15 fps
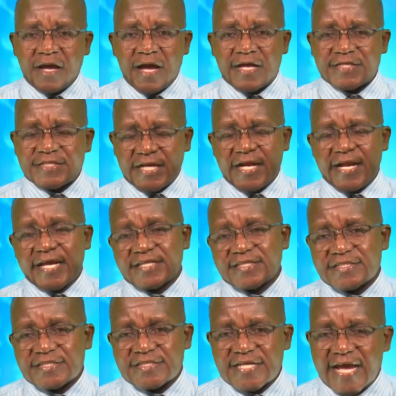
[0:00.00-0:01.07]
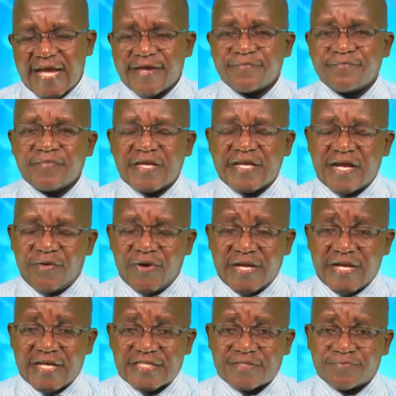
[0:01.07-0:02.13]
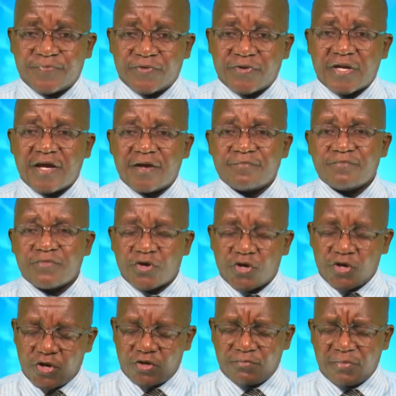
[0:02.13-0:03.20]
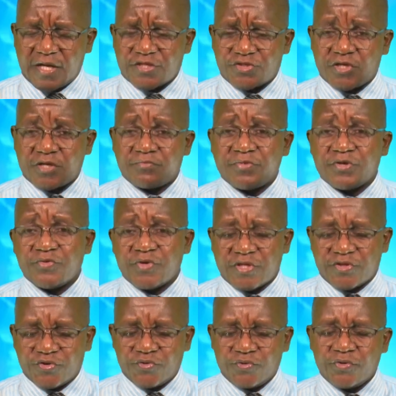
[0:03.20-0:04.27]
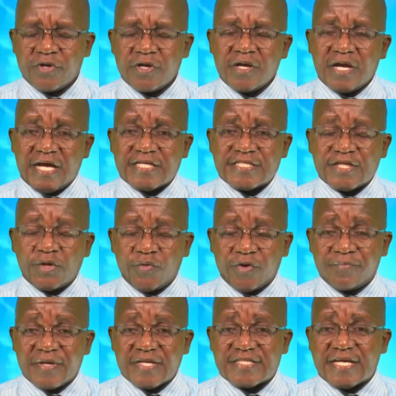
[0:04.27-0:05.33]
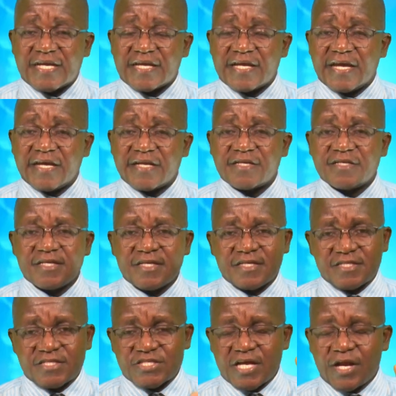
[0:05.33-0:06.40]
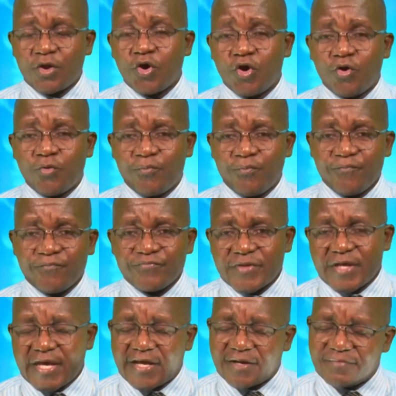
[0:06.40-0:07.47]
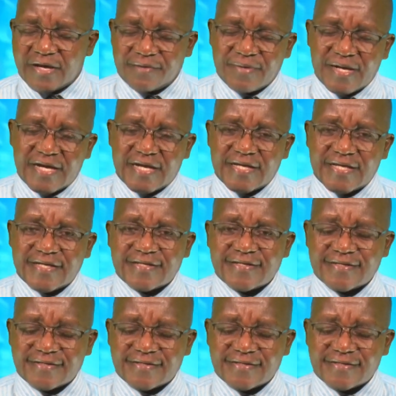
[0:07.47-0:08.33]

Until next time, in our next program, God bless you and be with you. Until we meet again, shalom and bye-bye.